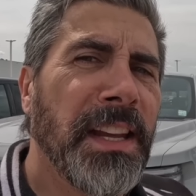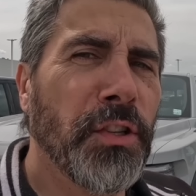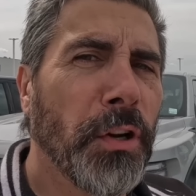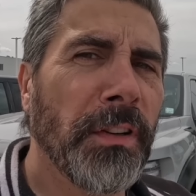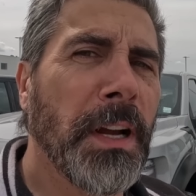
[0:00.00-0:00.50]
the
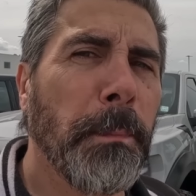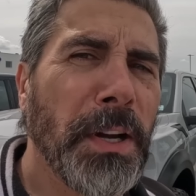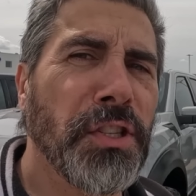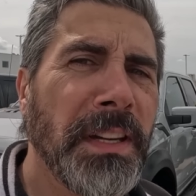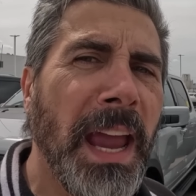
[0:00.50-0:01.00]
internal
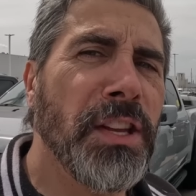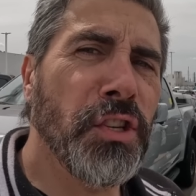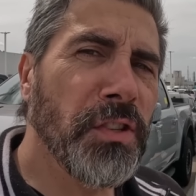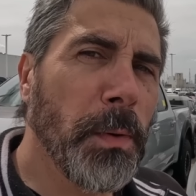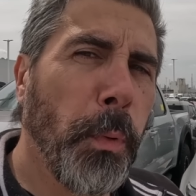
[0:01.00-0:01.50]
combustion
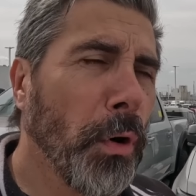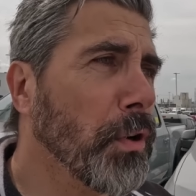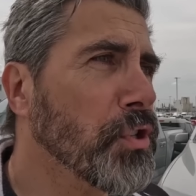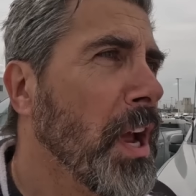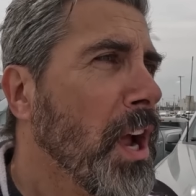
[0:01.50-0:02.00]
engine
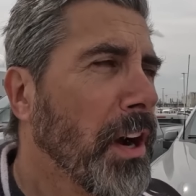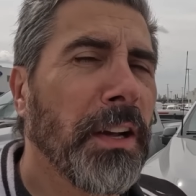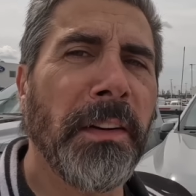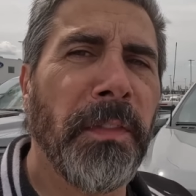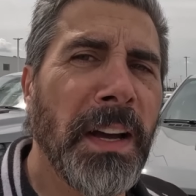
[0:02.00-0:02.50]
supporters are
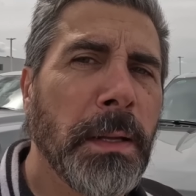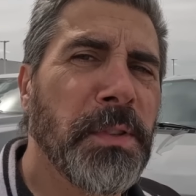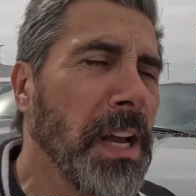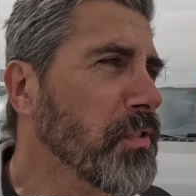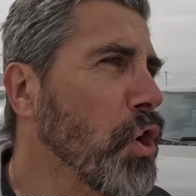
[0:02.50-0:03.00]
going to find
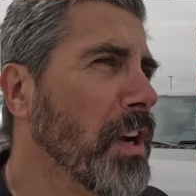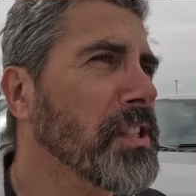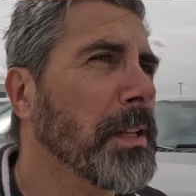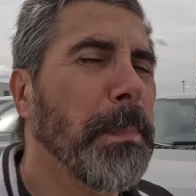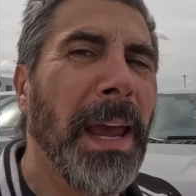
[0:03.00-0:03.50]
themselves
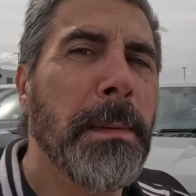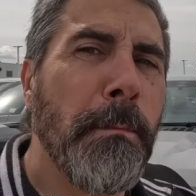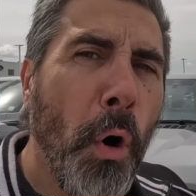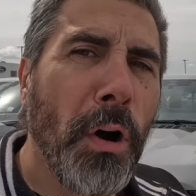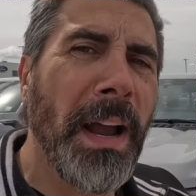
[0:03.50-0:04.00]
constantly paying
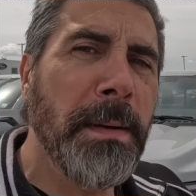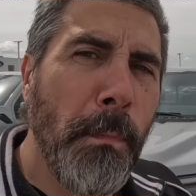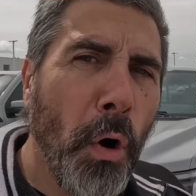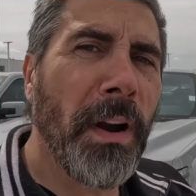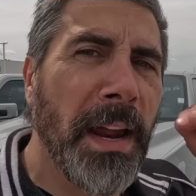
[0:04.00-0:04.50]
more and
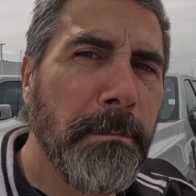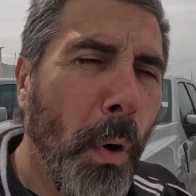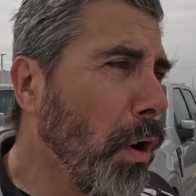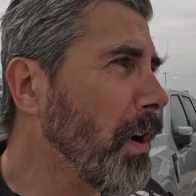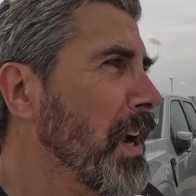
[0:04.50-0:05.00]
more and
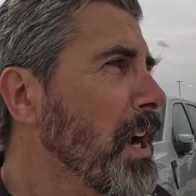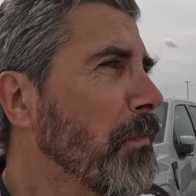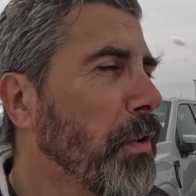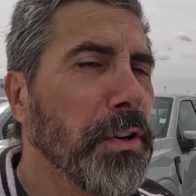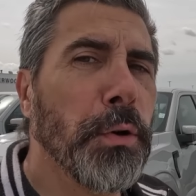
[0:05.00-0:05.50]
more
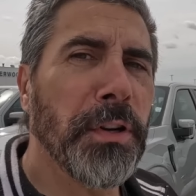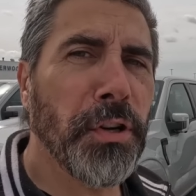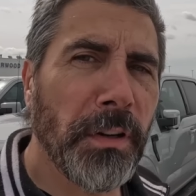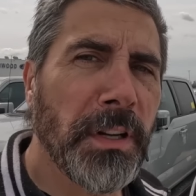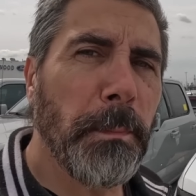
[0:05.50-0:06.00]
for a new
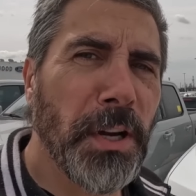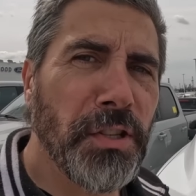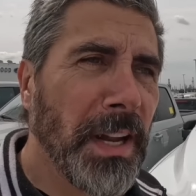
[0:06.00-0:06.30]
internal combustion